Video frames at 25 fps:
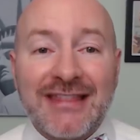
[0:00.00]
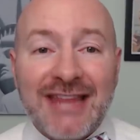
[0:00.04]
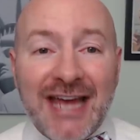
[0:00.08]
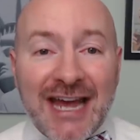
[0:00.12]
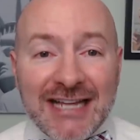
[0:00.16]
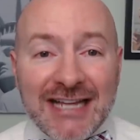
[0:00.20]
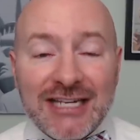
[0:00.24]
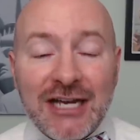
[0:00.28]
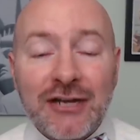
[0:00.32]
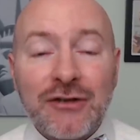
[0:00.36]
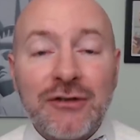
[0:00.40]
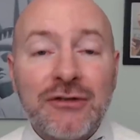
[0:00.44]

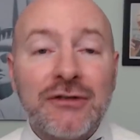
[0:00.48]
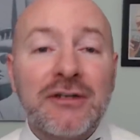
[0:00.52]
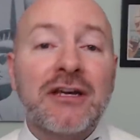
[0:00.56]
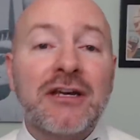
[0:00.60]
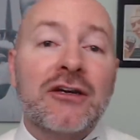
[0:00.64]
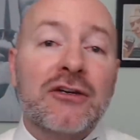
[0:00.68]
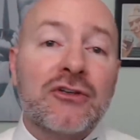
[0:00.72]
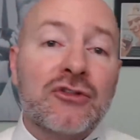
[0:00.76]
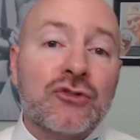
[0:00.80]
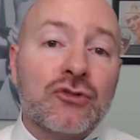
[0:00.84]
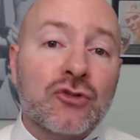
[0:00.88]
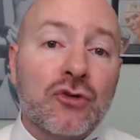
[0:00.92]
that's how you
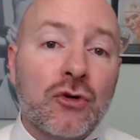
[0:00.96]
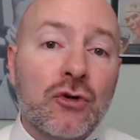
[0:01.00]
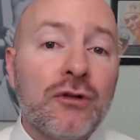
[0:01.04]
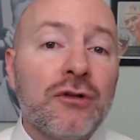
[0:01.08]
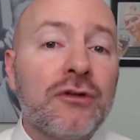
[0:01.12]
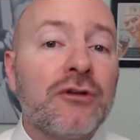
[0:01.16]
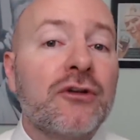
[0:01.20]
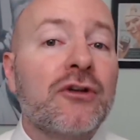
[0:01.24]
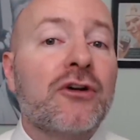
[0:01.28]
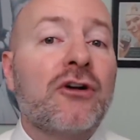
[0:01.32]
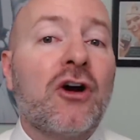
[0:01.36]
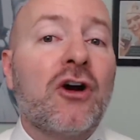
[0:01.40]
get
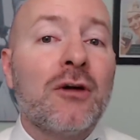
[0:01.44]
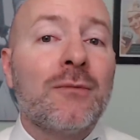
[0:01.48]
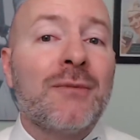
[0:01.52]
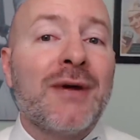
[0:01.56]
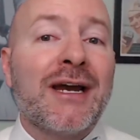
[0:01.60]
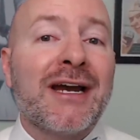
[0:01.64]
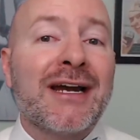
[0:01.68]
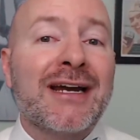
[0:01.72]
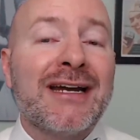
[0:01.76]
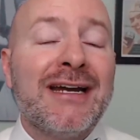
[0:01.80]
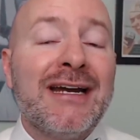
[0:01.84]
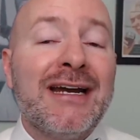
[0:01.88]
control of the car
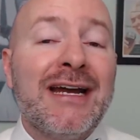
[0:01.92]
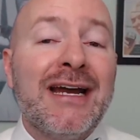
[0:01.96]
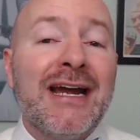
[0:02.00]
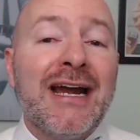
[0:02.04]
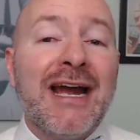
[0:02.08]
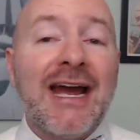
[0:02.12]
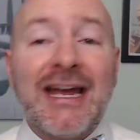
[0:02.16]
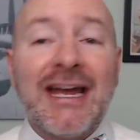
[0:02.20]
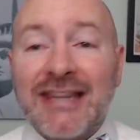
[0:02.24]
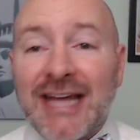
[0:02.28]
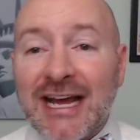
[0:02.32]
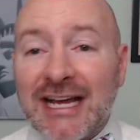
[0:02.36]
back,
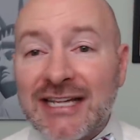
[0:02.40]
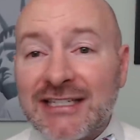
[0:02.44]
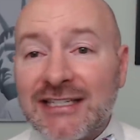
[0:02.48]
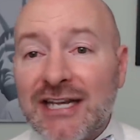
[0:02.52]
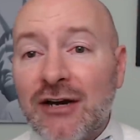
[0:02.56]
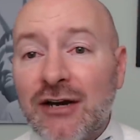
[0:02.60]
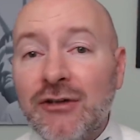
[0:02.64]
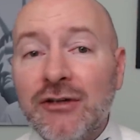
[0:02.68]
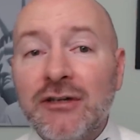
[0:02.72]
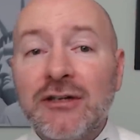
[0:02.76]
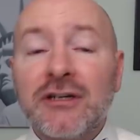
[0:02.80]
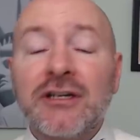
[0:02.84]
and
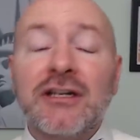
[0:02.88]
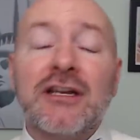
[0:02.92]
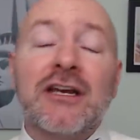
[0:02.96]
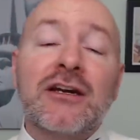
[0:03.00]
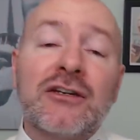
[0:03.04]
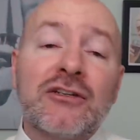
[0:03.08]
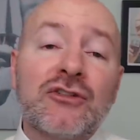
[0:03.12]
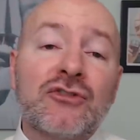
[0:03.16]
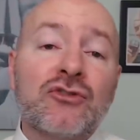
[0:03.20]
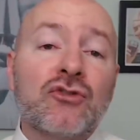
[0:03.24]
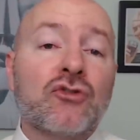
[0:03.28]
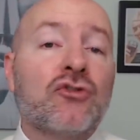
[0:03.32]
that's how you're going to
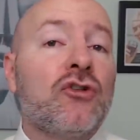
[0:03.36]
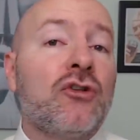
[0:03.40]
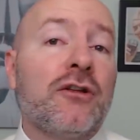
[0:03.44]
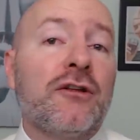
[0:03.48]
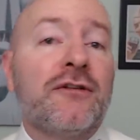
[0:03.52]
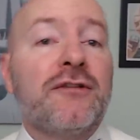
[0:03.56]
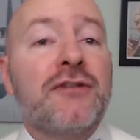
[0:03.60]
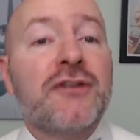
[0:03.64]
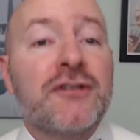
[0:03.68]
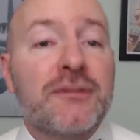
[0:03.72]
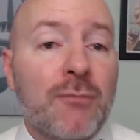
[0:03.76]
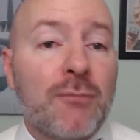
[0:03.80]
get
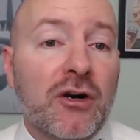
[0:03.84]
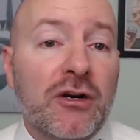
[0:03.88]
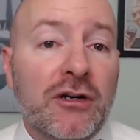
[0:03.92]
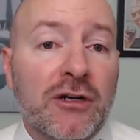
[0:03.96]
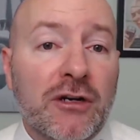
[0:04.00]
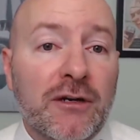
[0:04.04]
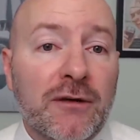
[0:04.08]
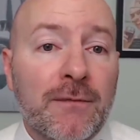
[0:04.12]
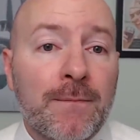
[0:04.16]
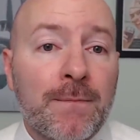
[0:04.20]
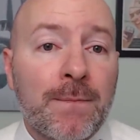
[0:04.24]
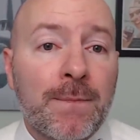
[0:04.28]
control of this market.